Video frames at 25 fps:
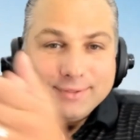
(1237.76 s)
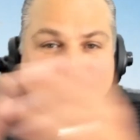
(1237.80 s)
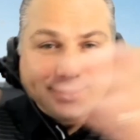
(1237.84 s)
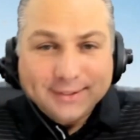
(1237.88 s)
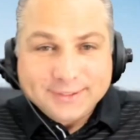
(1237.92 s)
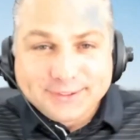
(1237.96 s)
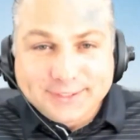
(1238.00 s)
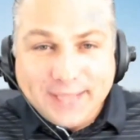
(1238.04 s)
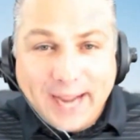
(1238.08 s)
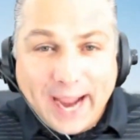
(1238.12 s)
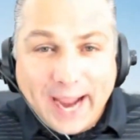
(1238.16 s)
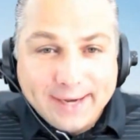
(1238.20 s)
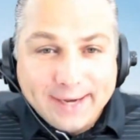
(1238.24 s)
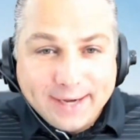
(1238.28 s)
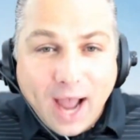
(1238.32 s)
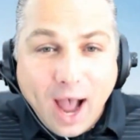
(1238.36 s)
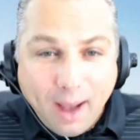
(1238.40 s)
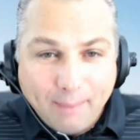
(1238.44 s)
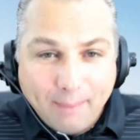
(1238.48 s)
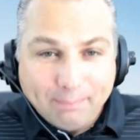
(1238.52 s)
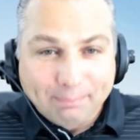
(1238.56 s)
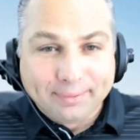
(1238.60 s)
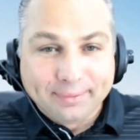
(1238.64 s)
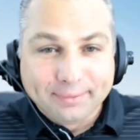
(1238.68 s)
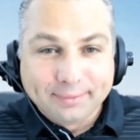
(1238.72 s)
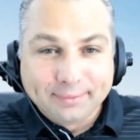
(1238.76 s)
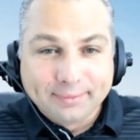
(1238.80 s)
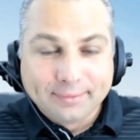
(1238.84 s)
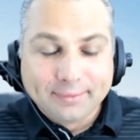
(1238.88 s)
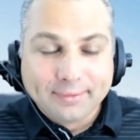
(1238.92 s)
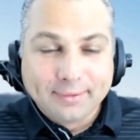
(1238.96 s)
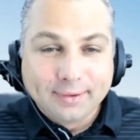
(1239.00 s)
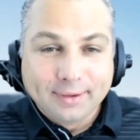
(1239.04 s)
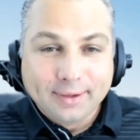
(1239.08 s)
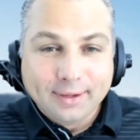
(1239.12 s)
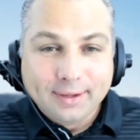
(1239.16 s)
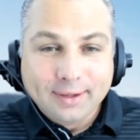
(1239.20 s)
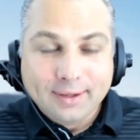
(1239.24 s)
stand up.
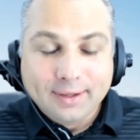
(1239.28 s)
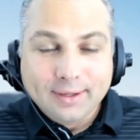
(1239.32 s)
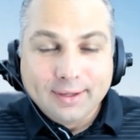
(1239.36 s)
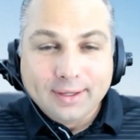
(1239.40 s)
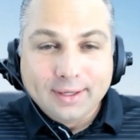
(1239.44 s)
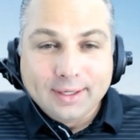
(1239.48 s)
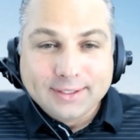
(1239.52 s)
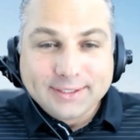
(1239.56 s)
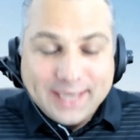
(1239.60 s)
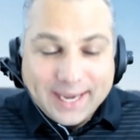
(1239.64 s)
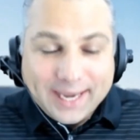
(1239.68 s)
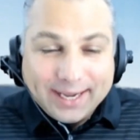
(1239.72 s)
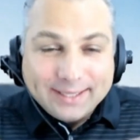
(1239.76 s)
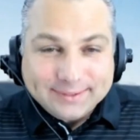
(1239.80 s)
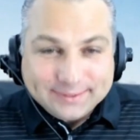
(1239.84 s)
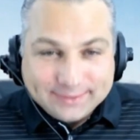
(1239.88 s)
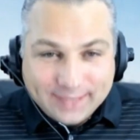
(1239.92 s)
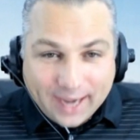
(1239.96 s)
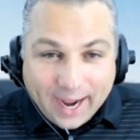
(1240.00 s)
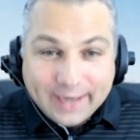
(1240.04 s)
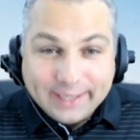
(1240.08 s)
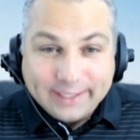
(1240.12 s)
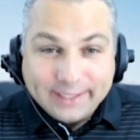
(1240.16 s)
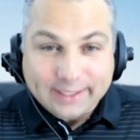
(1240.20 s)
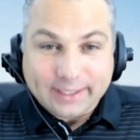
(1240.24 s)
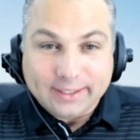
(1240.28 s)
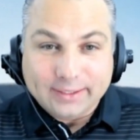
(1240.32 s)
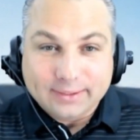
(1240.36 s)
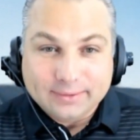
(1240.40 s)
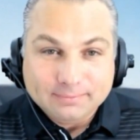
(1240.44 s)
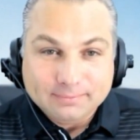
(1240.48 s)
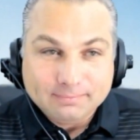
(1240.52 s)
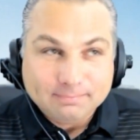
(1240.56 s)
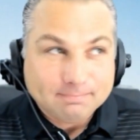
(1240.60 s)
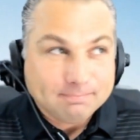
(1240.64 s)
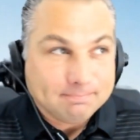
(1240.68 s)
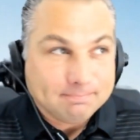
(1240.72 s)
Shane Steichen,